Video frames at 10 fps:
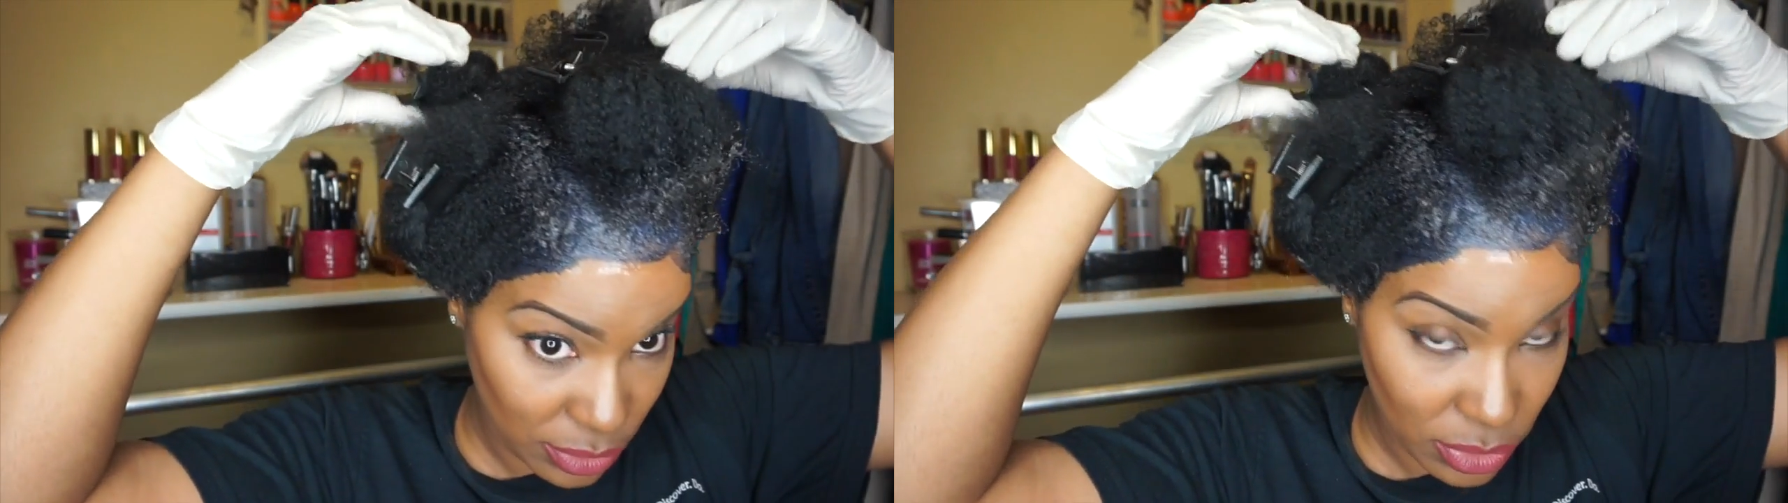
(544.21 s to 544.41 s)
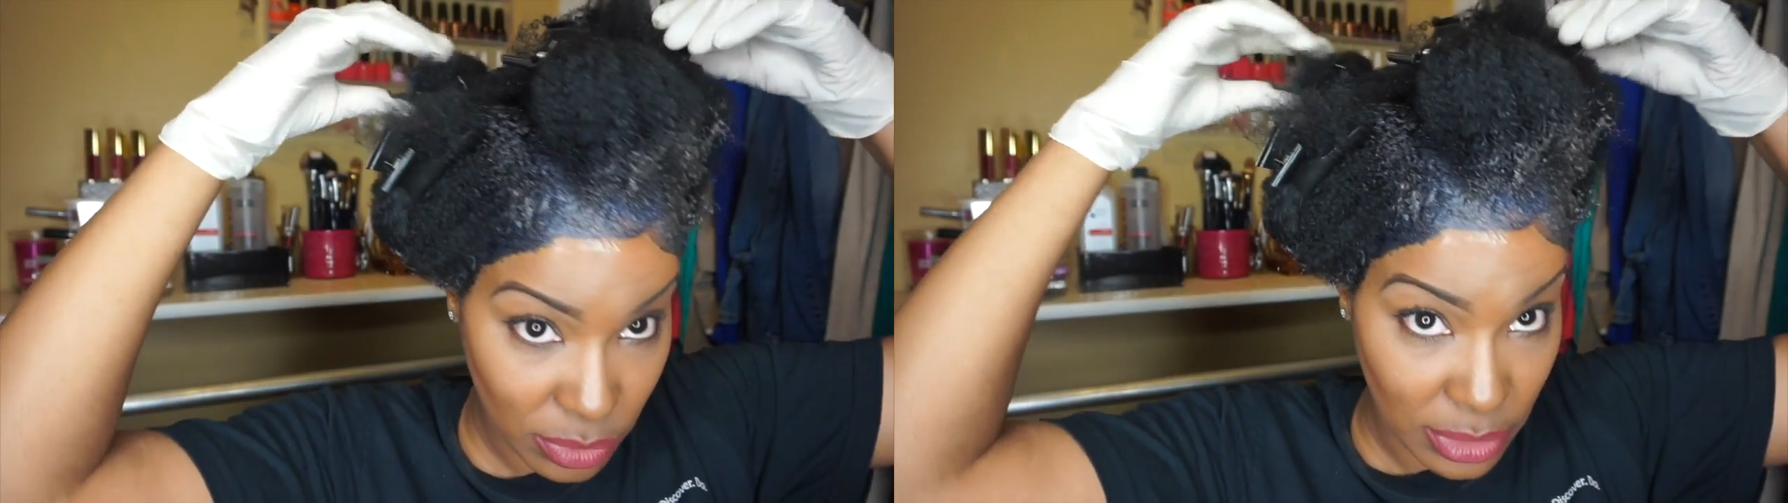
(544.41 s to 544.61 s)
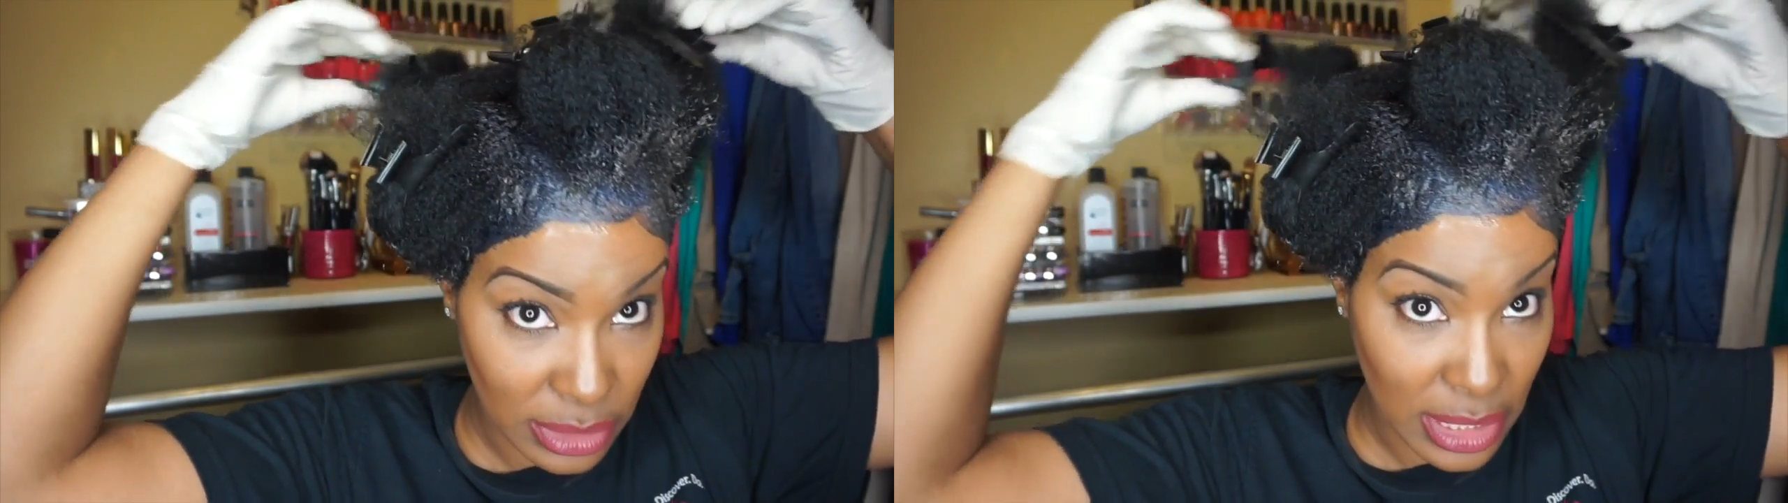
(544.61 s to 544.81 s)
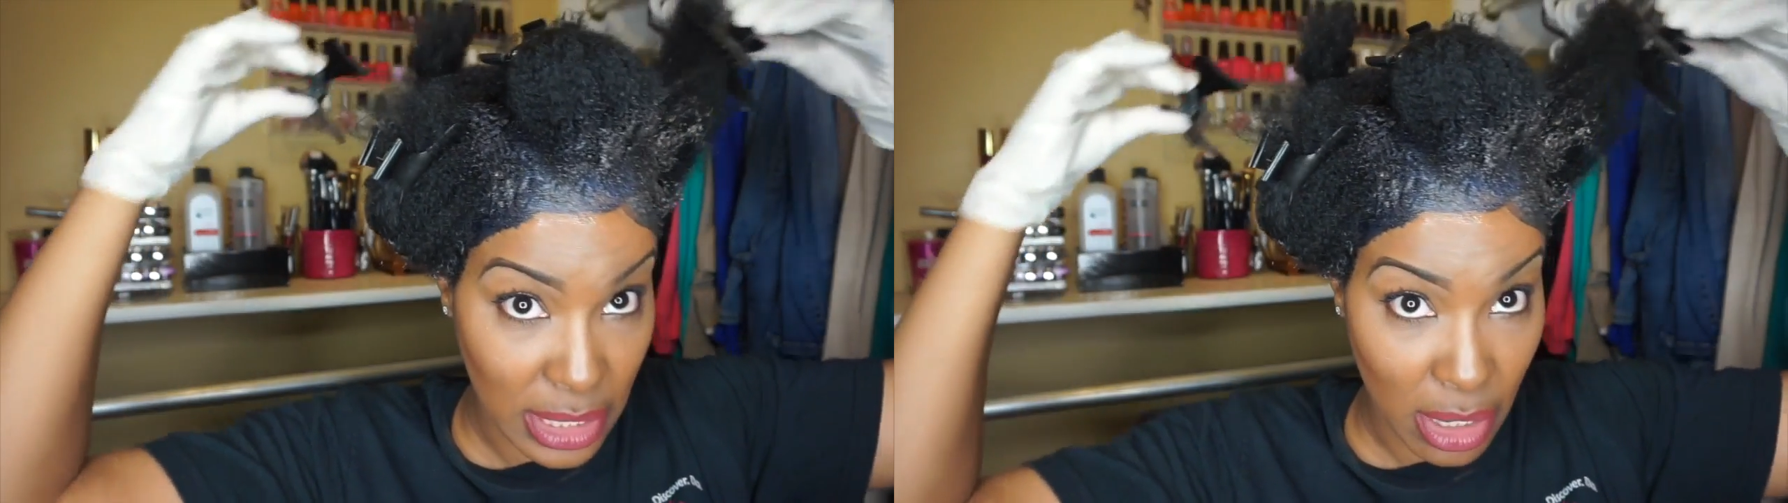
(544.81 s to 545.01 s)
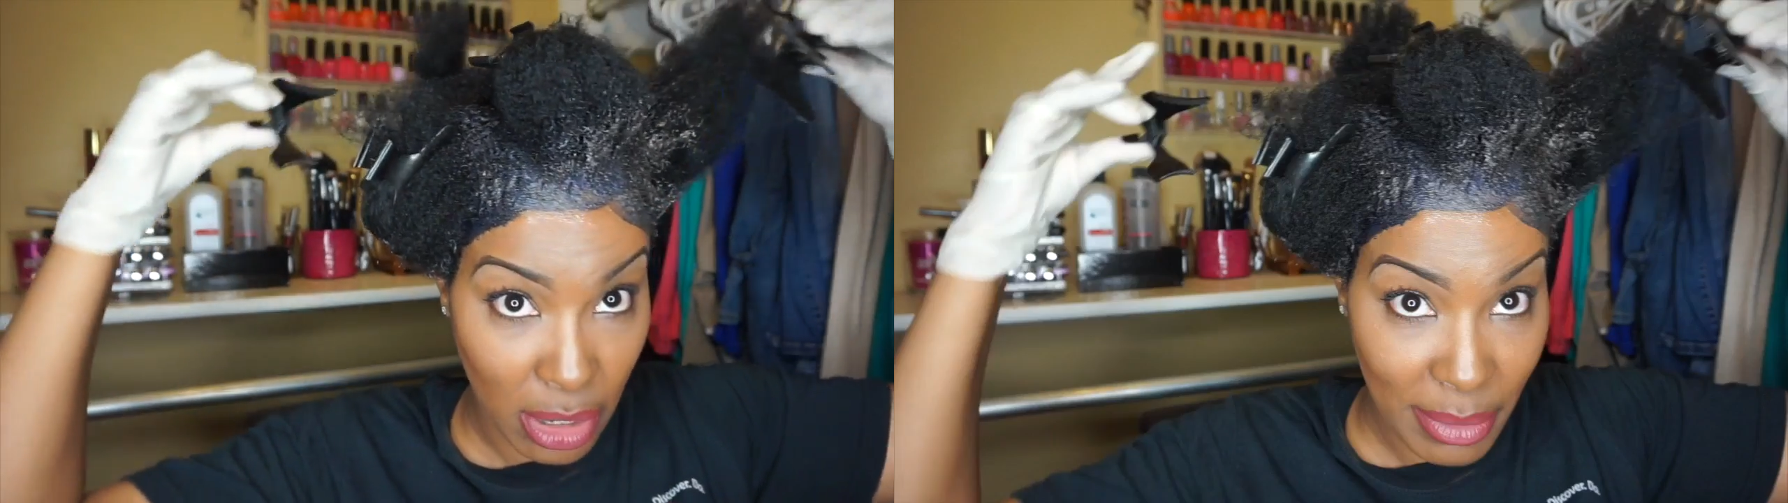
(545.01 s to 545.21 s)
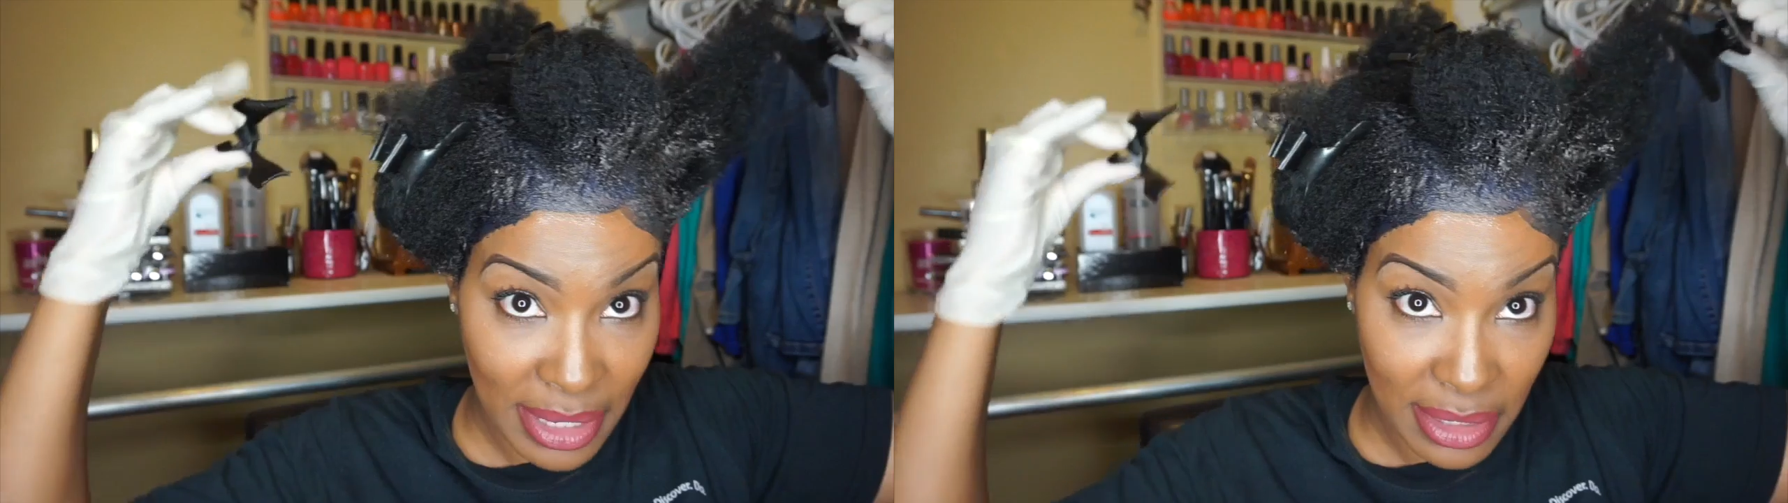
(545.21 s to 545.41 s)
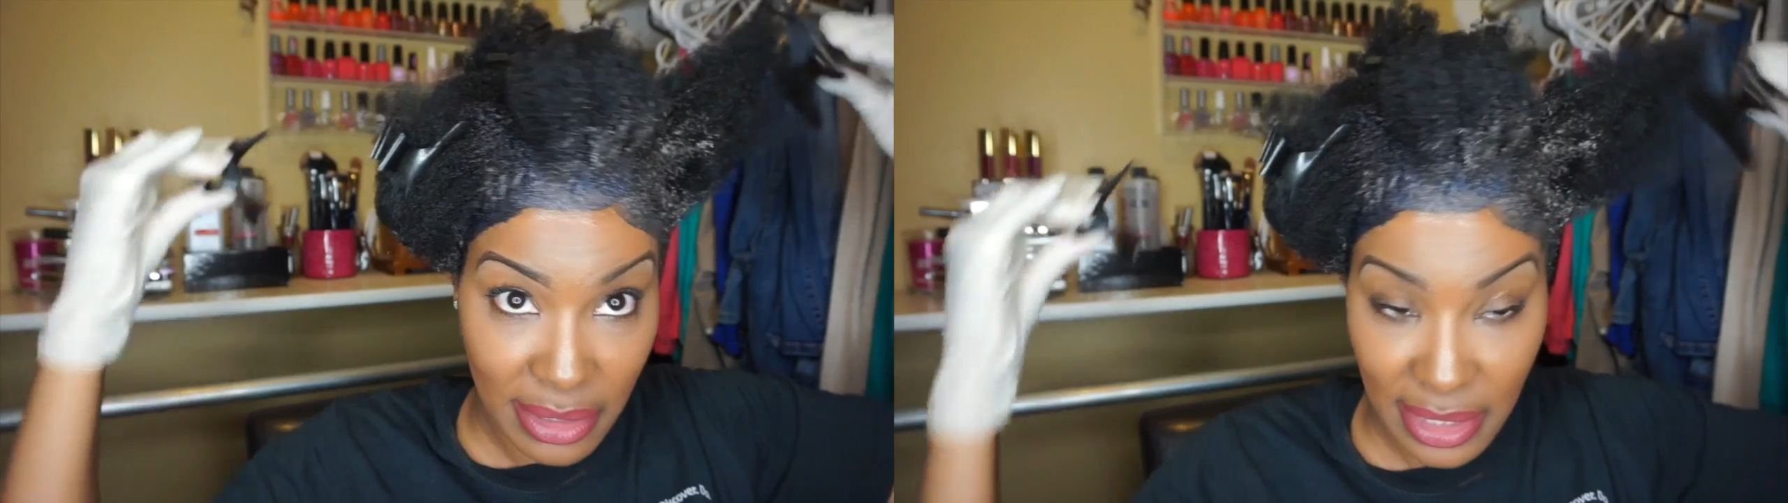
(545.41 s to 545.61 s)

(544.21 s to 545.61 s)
So I'm going to take all my hair